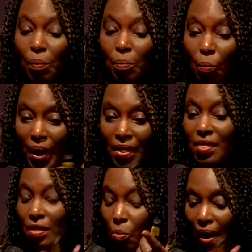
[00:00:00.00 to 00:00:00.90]
with,
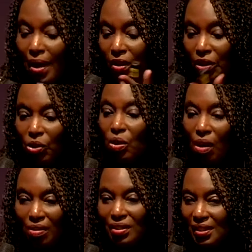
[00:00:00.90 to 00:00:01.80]
where the new
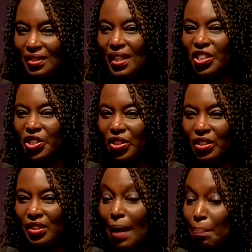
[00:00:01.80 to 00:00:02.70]
contestations,
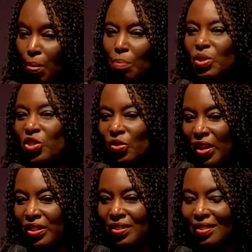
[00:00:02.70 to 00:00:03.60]
I promise you
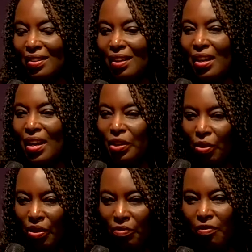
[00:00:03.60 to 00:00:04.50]
this, you're
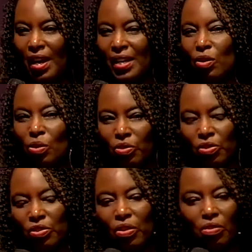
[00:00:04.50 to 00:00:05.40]
going to find all
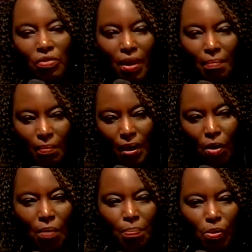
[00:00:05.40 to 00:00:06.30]
sorts of um,
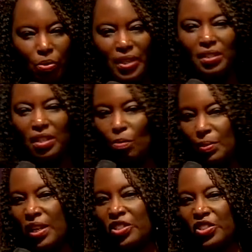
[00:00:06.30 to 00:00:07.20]
uh, protests and
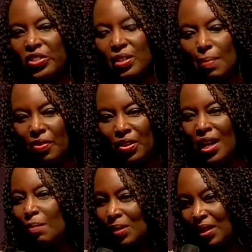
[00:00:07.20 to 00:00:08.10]
objections about the
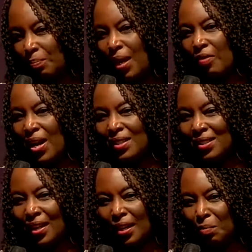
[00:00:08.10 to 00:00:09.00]
names
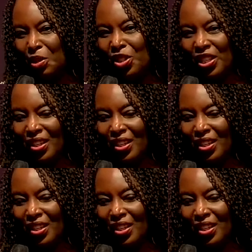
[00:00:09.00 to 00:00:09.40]
arising and emerging.